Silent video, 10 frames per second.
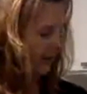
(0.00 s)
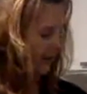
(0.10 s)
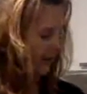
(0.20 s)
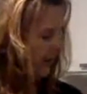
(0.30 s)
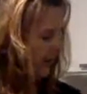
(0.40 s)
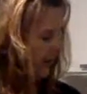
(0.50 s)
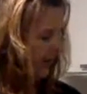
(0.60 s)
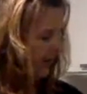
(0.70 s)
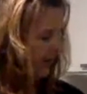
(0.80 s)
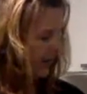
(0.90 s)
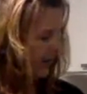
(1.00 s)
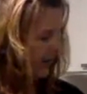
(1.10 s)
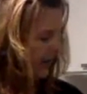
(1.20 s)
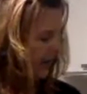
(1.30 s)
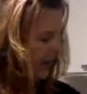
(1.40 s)
What kind of bourbon are you using?
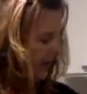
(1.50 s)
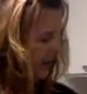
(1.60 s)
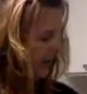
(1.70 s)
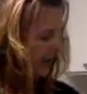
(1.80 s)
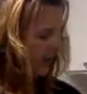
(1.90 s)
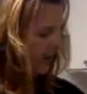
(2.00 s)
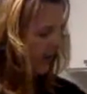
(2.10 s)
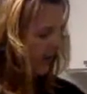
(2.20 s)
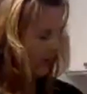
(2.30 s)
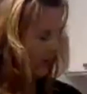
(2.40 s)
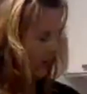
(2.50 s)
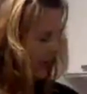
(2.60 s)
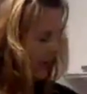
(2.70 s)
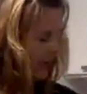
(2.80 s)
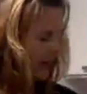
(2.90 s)
And I'm going to pour it right over the
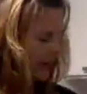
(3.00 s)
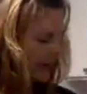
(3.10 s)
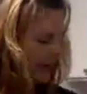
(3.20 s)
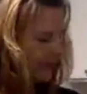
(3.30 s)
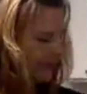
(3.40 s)
bananas.